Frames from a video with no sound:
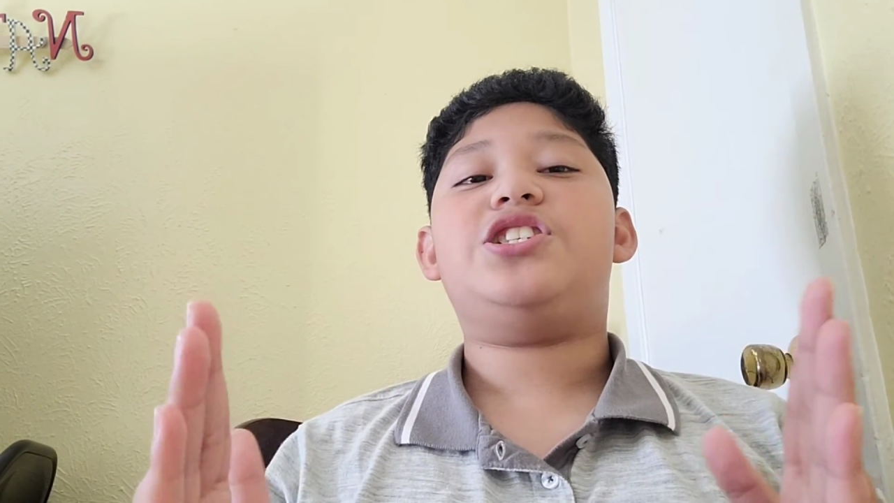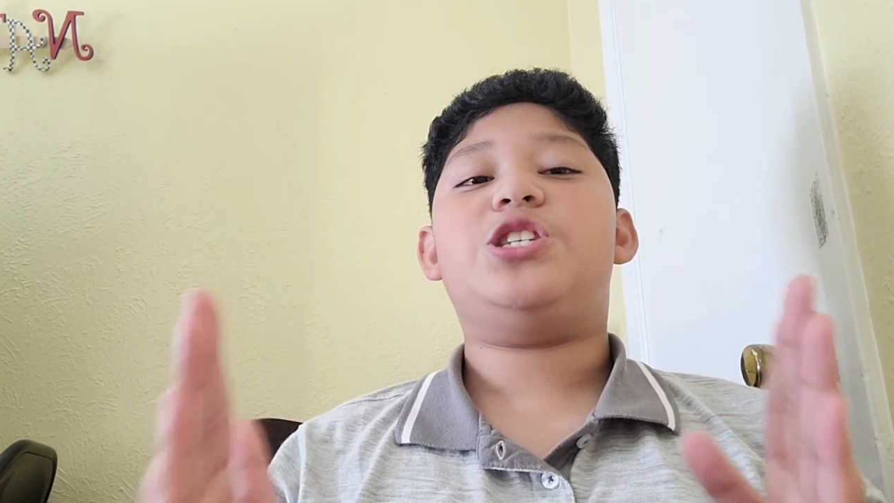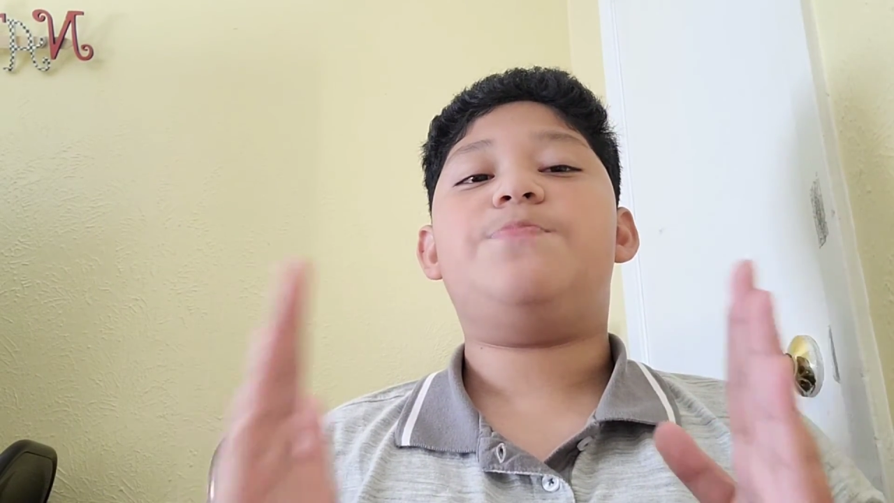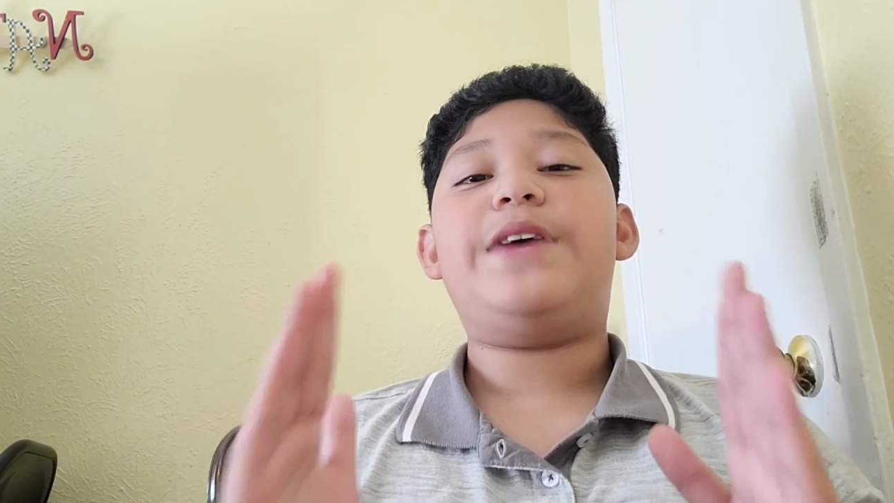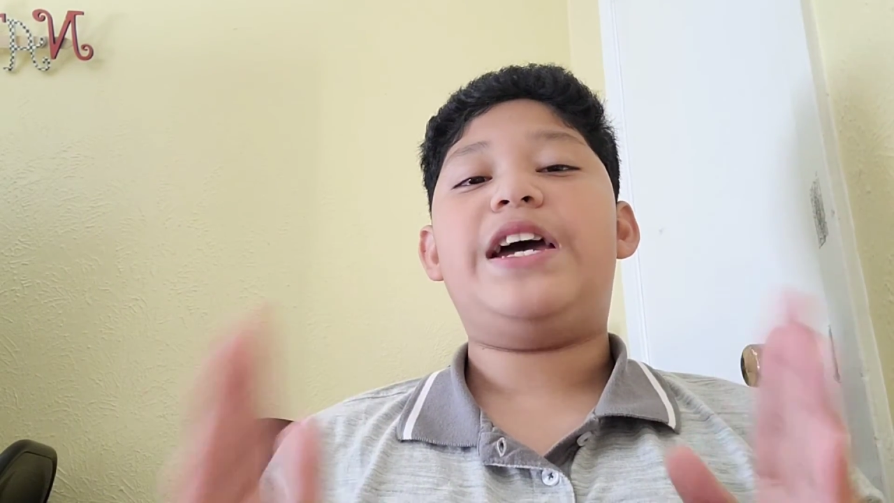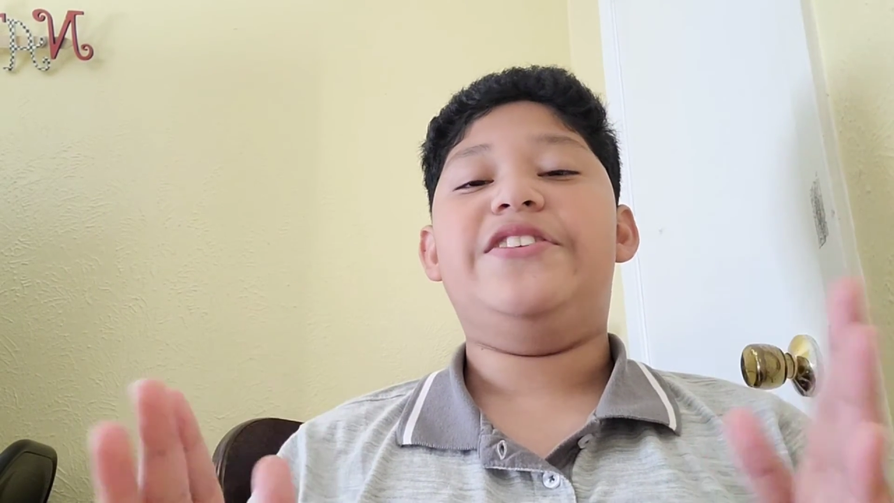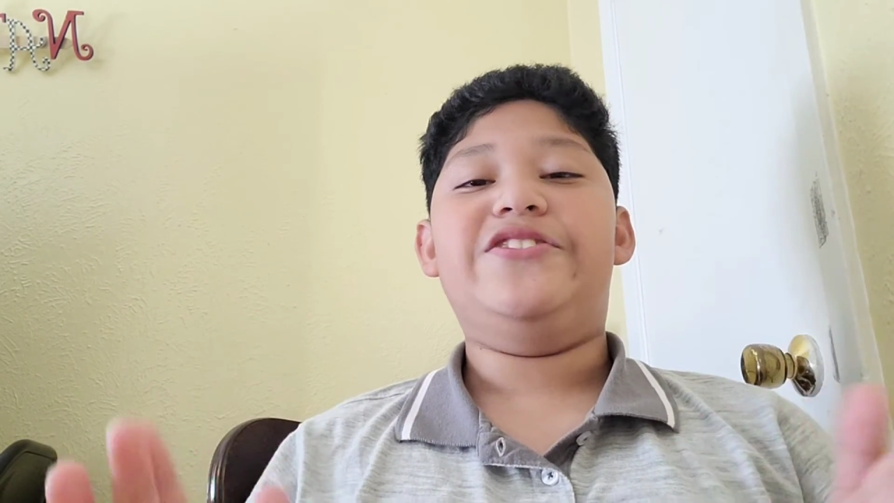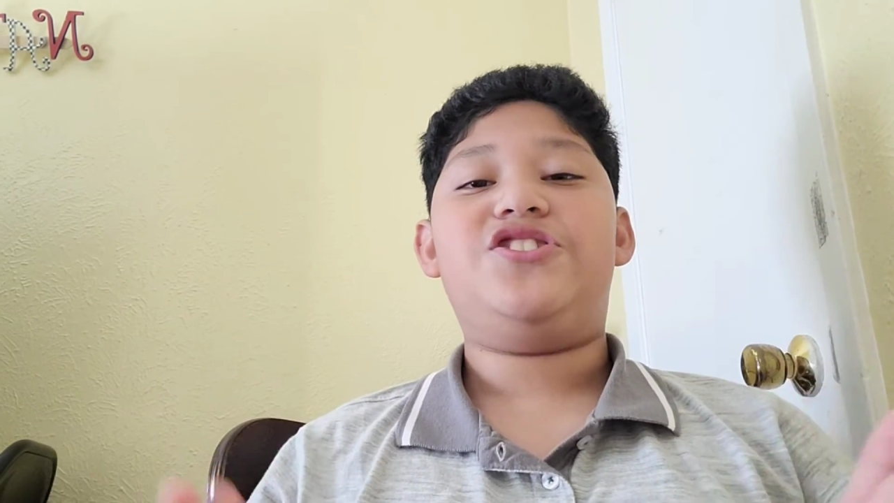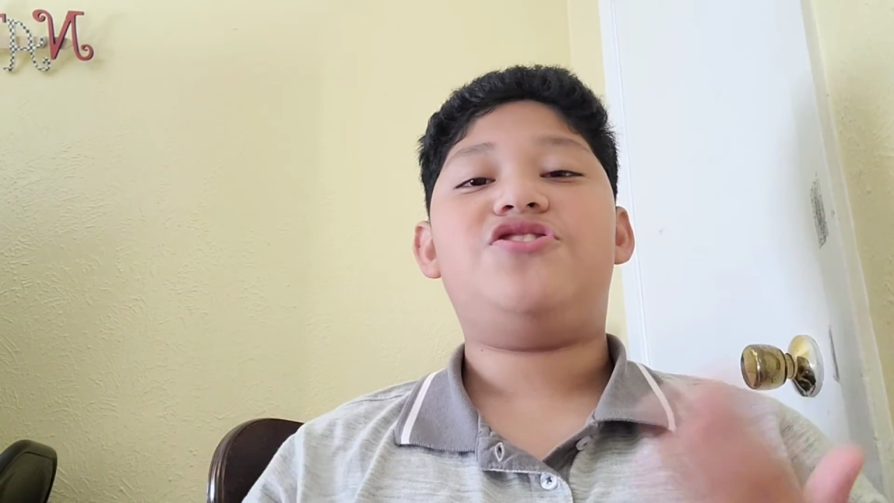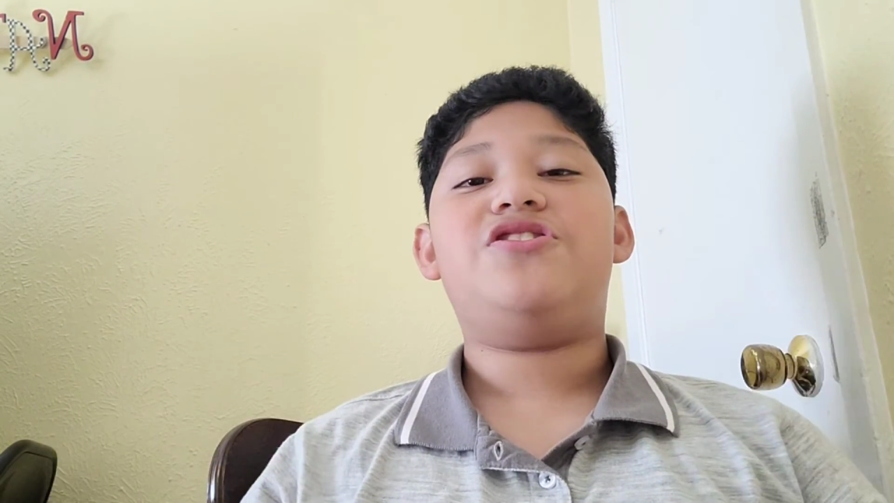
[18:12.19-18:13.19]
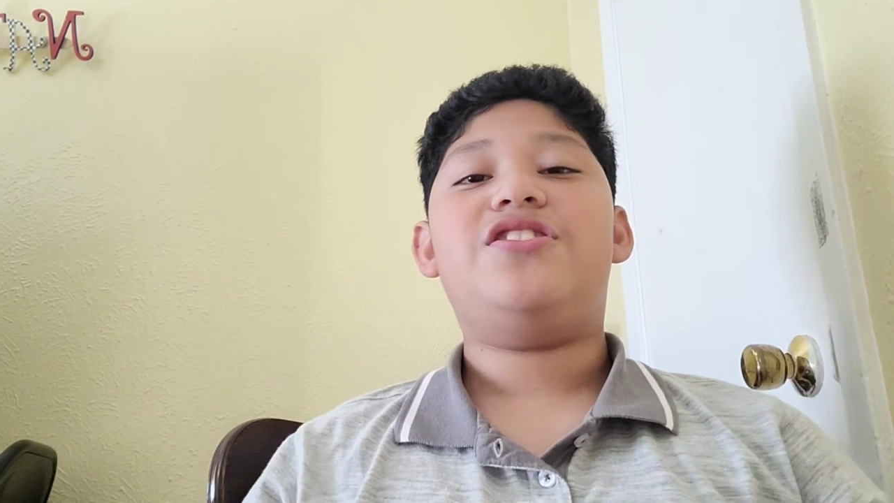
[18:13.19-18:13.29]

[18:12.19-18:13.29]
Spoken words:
is Spanish.